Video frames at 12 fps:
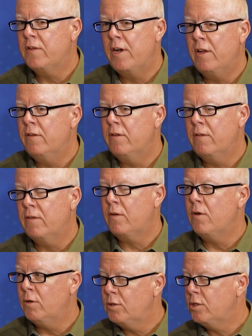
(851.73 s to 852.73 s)
challenges is
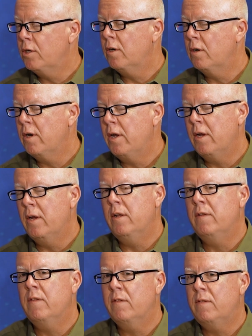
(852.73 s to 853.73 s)
culture and
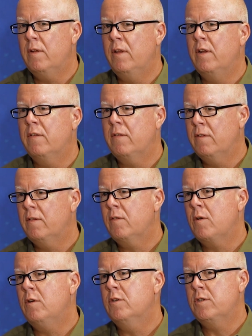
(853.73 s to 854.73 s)
it's instilling a sense
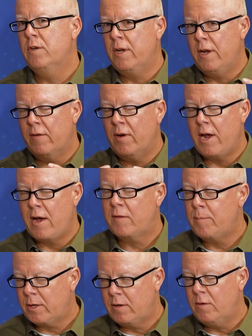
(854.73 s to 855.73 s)
of culture at every
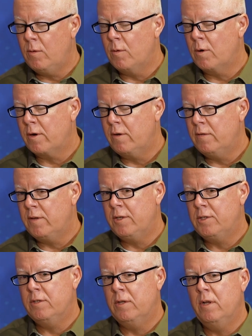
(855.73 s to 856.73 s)
aspect of the
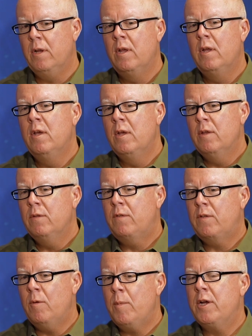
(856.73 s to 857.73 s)
organization.
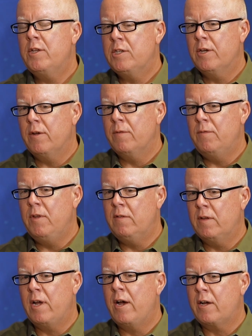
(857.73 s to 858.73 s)
So much of these
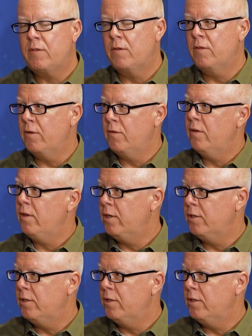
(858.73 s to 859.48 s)
attacks are socially